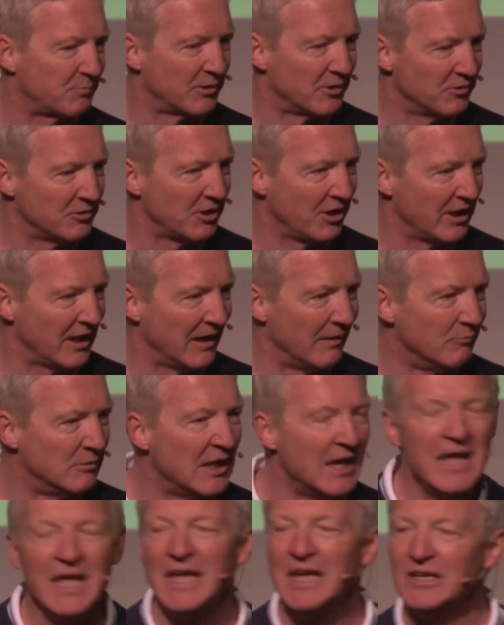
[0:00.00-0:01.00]
proclaimed.
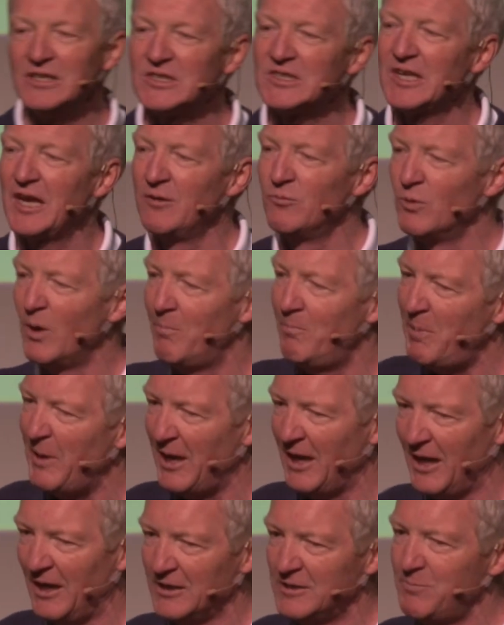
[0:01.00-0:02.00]
He said,
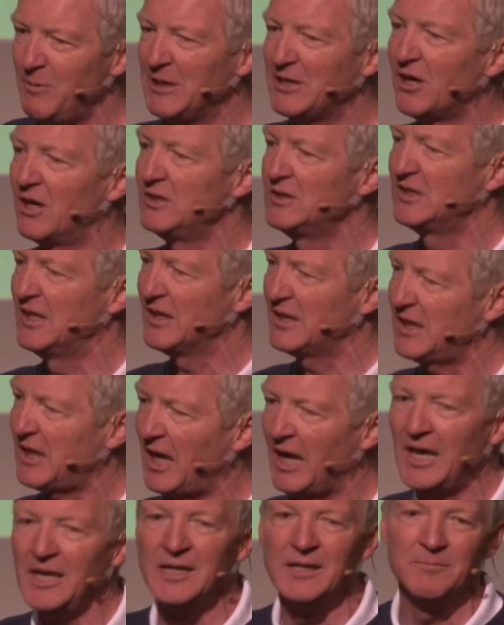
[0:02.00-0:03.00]
Repent because the
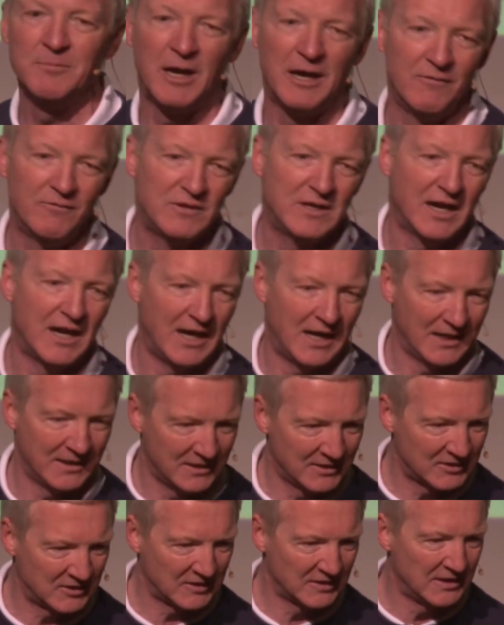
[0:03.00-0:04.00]
kingdom of God
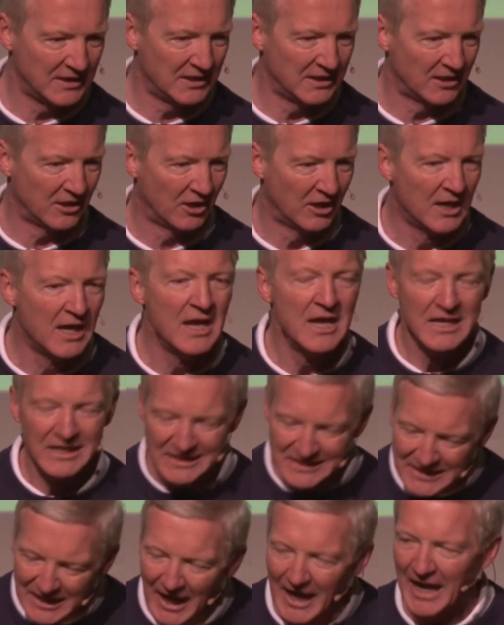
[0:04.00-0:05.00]
is near.
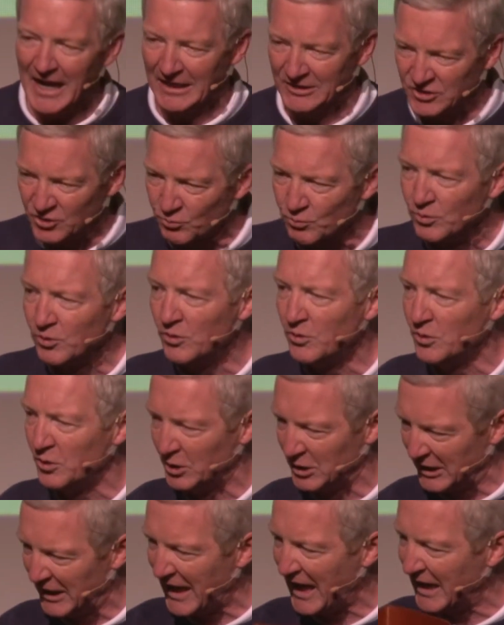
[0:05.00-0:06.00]
God's
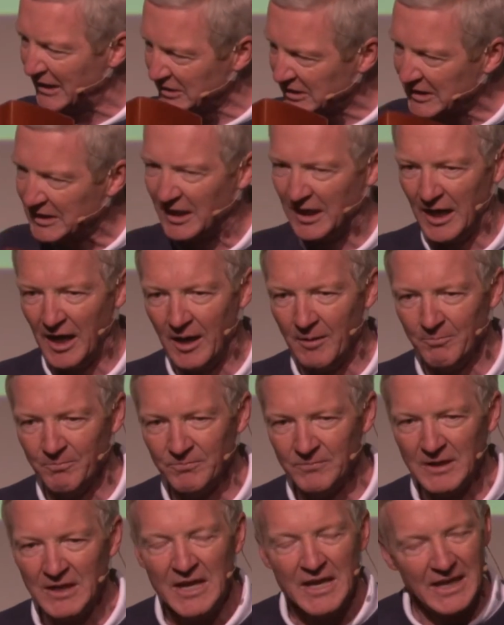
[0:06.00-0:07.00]
rule has come.
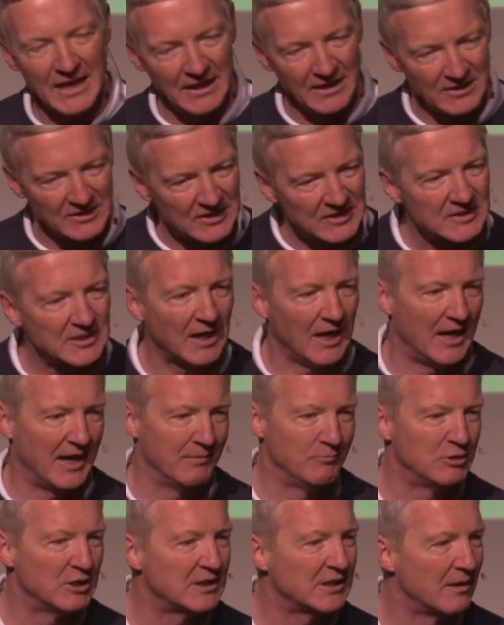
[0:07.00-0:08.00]
It is
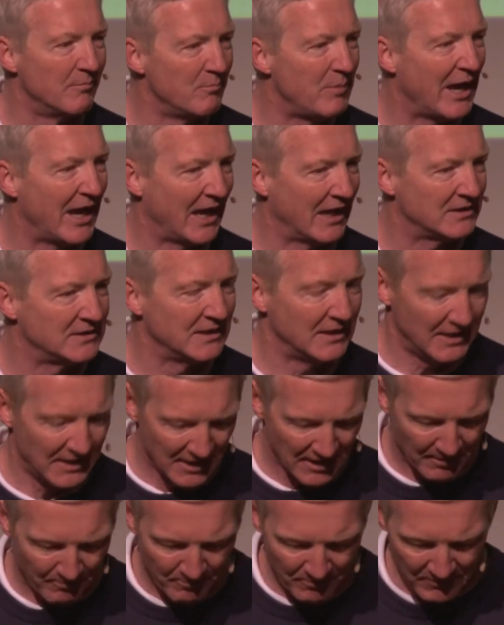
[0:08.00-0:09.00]
time to come back to
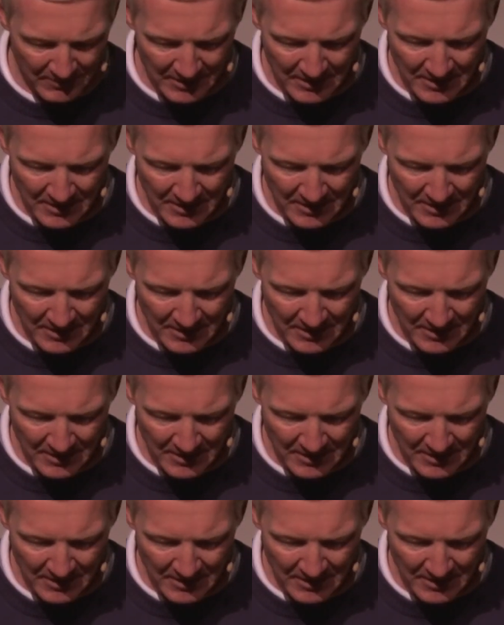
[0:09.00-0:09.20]
Him.